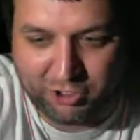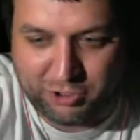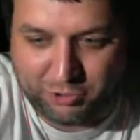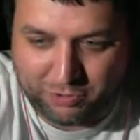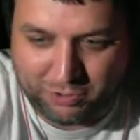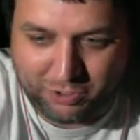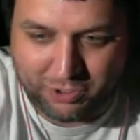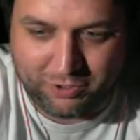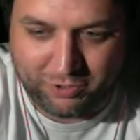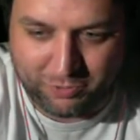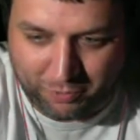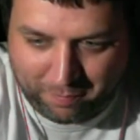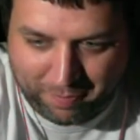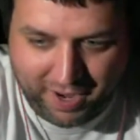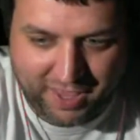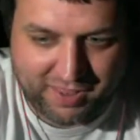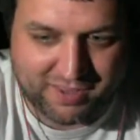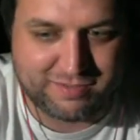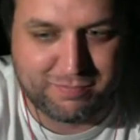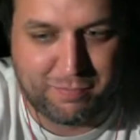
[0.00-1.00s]
You'd
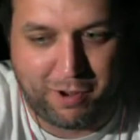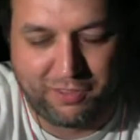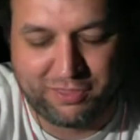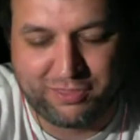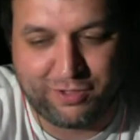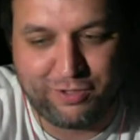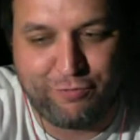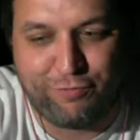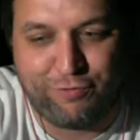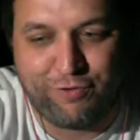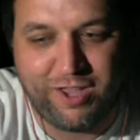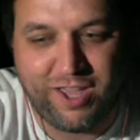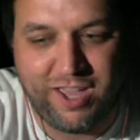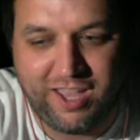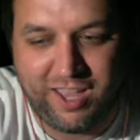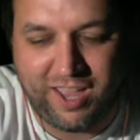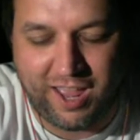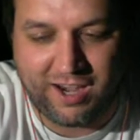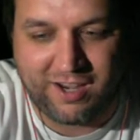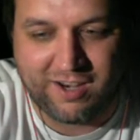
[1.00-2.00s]
pay this monthly
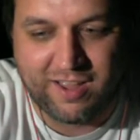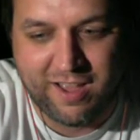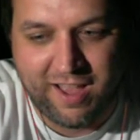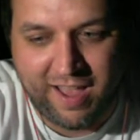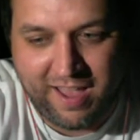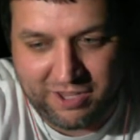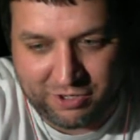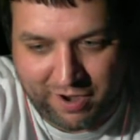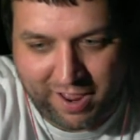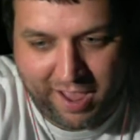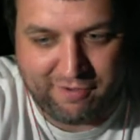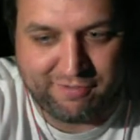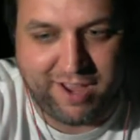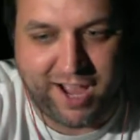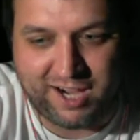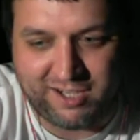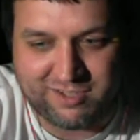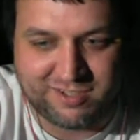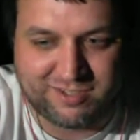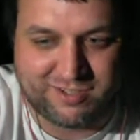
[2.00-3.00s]
fee, and you'd have
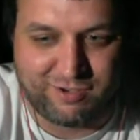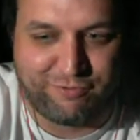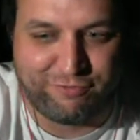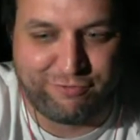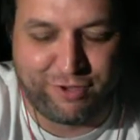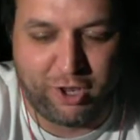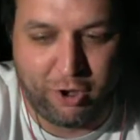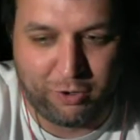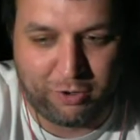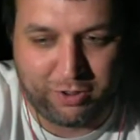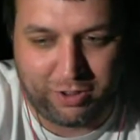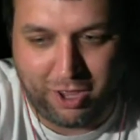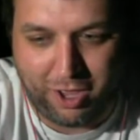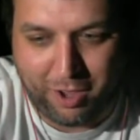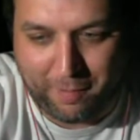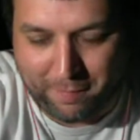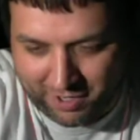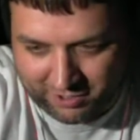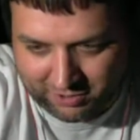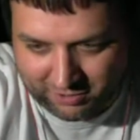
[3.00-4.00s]
access to Flow
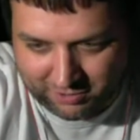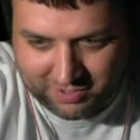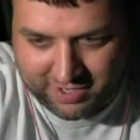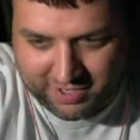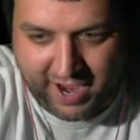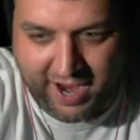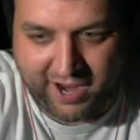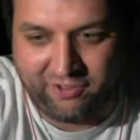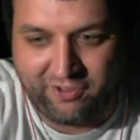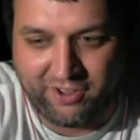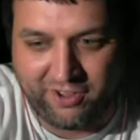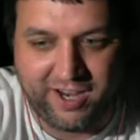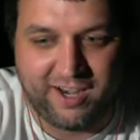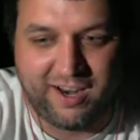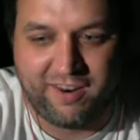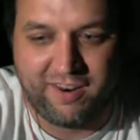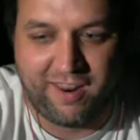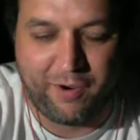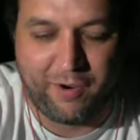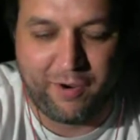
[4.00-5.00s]
Club, and you'd dial
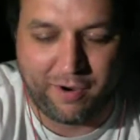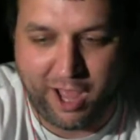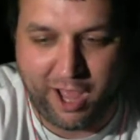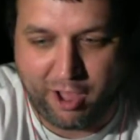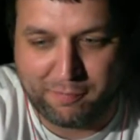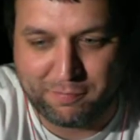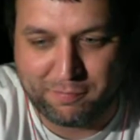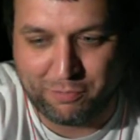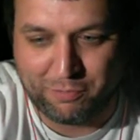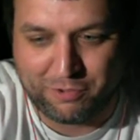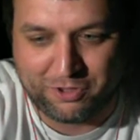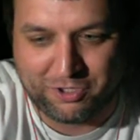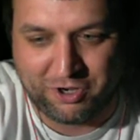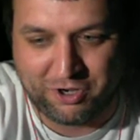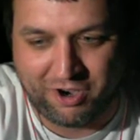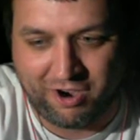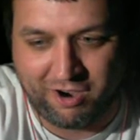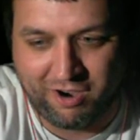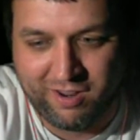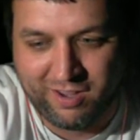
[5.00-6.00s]
in, and they would help you with
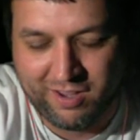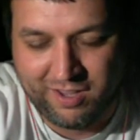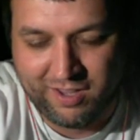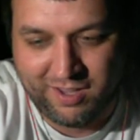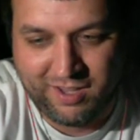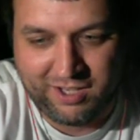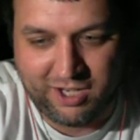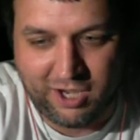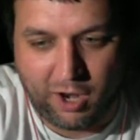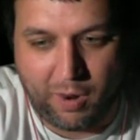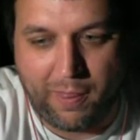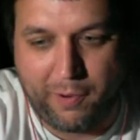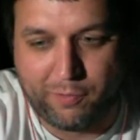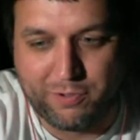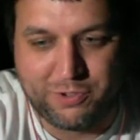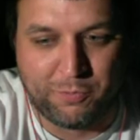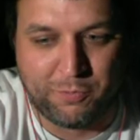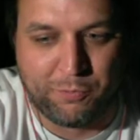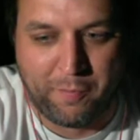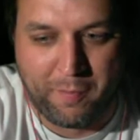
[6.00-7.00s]
your, they
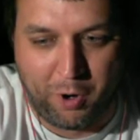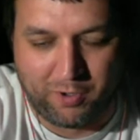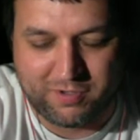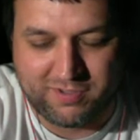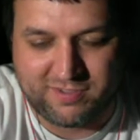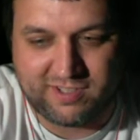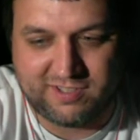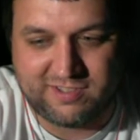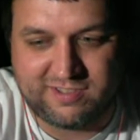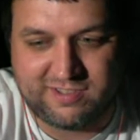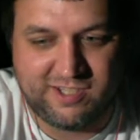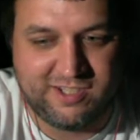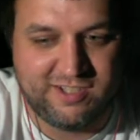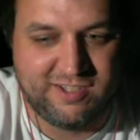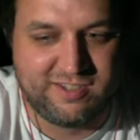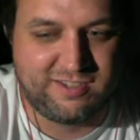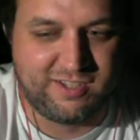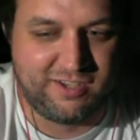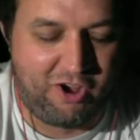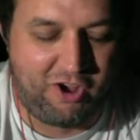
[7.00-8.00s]
would do remote
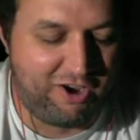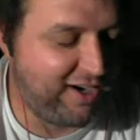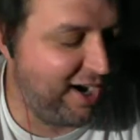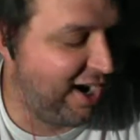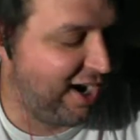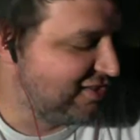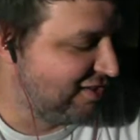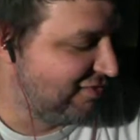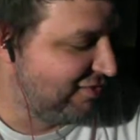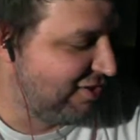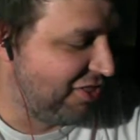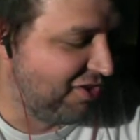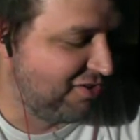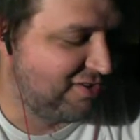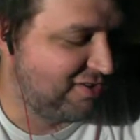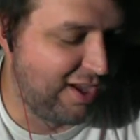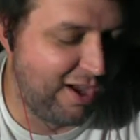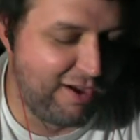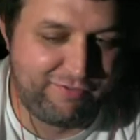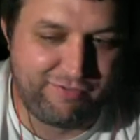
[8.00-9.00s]
assistance and all kinds of other
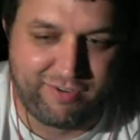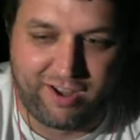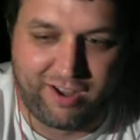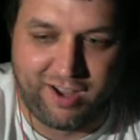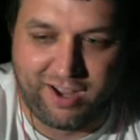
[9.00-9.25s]
stuff.